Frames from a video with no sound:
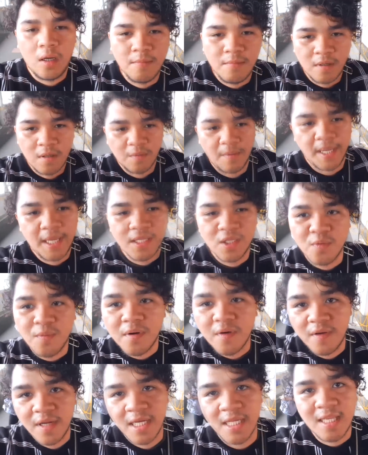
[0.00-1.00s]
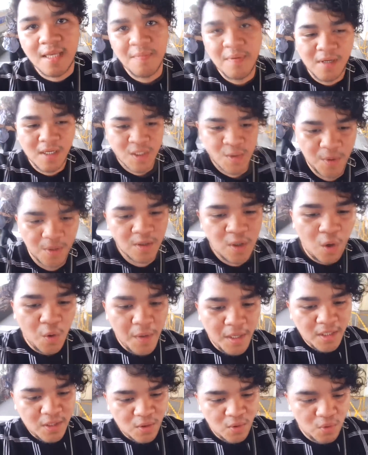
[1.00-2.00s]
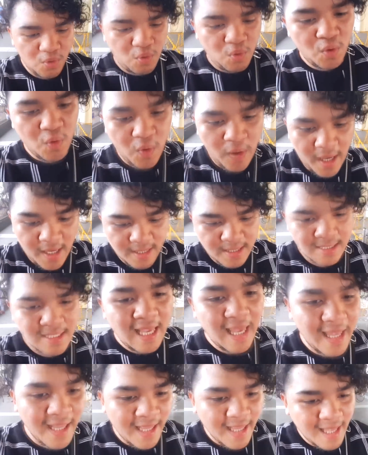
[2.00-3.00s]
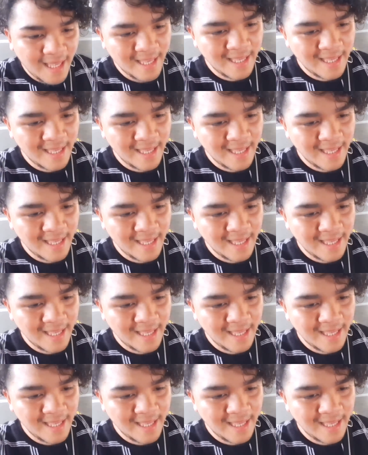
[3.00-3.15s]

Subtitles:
I'm on my way to Marina because we're going to do a sin